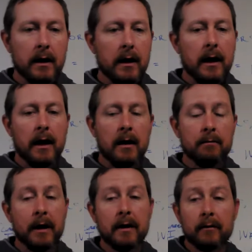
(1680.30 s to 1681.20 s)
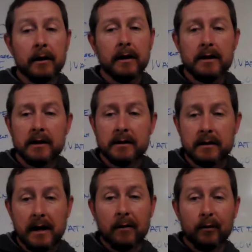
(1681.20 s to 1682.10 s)
But it really
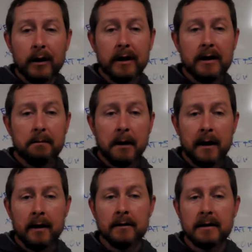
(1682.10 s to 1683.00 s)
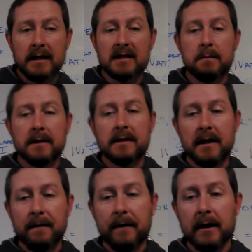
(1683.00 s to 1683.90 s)
depends. It's
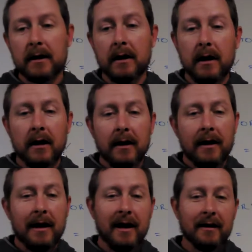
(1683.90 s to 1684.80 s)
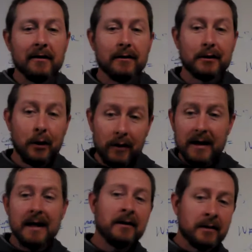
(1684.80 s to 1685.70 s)
specific to
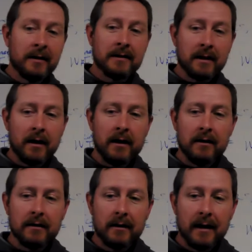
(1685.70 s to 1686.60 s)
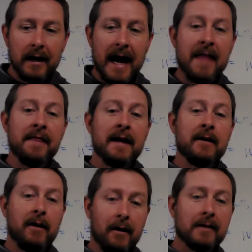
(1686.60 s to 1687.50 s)
the engine that's on it, and
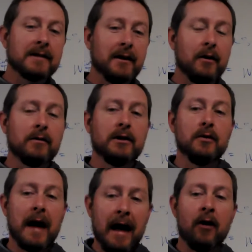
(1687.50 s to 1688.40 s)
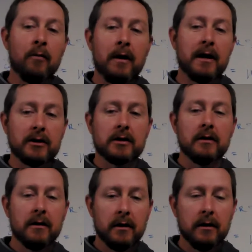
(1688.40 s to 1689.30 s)
then also to how much
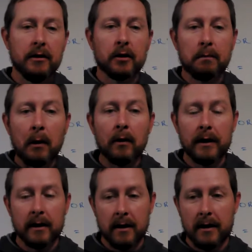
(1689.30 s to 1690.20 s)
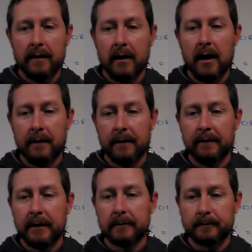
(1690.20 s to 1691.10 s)
you're pulling off
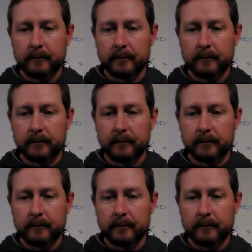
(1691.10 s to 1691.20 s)
of it.